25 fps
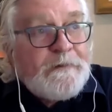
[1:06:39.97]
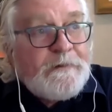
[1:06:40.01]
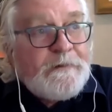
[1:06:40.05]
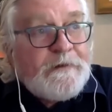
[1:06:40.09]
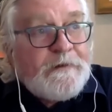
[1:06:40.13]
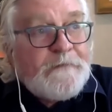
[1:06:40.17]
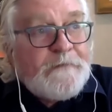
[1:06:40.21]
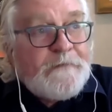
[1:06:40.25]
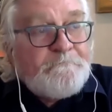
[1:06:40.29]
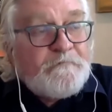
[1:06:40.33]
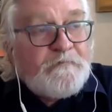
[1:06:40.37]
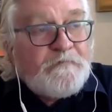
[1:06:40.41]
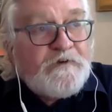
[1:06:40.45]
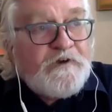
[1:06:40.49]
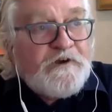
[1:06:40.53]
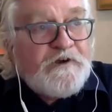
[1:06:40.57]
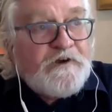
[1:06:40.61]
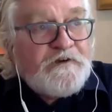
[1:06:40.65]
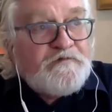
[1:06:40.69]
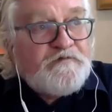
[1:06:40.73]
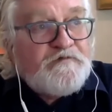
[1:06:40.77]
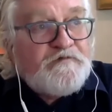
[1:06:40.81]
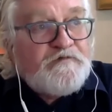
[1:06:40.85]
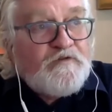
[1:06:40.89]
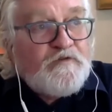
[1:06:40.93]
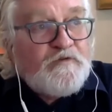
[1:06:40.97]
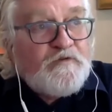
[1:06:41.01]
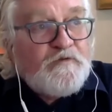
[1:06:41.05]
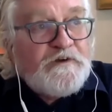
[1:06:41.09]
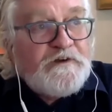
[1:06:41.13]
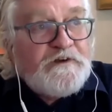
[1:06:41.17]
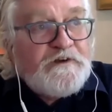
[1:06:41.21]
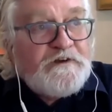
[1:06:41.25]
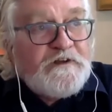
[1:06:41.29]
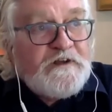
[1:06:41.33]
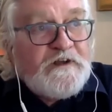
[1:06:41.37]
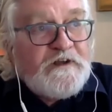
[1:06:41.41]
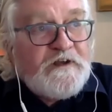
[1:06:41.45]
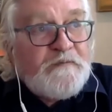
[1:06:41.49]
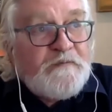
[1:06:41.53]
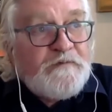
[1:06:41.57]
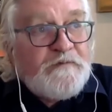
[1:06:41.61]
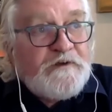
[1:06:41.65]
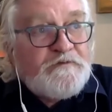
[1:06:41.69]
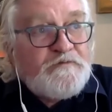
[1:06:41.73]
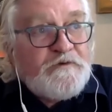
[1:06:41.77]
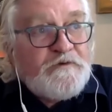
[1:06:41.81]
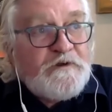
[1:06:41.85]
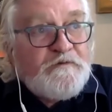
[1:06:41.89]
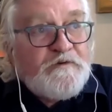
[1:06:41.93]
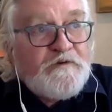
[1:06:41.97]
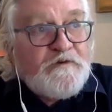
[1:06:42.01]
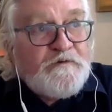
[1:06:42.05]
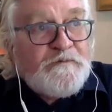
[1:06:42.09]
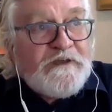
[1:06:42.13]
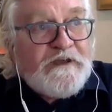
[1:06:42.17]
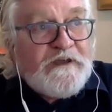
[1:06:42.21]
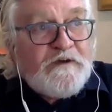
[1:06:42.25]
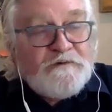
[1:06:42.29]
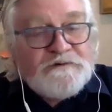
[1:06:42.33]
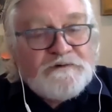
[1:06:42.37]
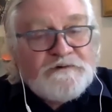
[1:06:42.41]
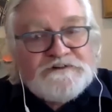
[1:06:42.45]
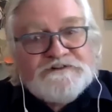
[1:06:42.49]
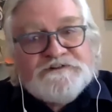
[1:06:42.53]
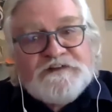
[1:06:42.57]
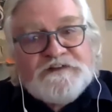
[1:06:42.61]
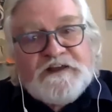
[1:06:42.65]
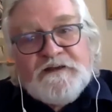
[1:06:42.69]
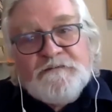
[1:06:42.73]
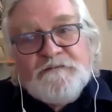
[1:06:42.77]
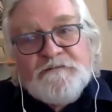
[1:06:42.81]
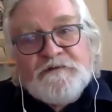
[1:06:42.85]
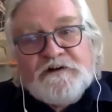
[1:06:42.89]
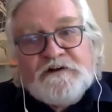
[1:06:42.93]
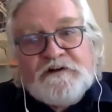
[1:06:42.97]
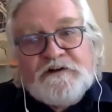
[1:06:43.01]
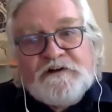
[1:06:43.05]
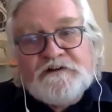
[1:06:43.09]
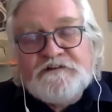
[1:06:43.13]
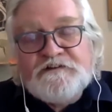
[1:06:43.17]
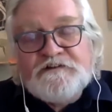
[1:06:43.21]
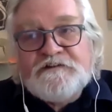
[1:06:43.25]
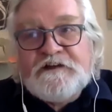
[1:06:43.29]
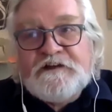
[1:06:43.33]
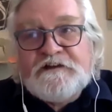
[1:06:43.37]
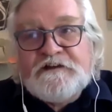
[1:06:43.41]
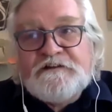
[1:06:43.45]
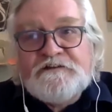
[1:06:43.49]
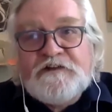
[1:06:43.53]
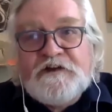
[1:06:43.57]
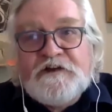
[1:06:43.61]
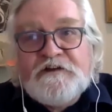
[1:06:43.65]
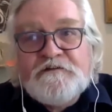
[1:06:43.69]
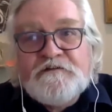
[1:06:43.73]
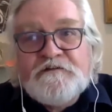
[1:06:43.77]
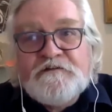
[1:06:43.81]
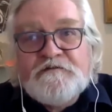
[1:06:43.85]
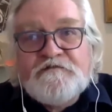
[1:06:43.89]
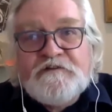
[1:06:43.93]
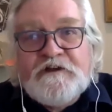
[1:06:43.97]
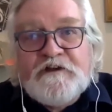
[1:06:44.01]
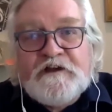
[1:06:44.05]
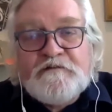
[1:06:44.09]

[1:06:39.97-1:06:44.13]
um, going forward, uh, but we would be able to stabilize that tariff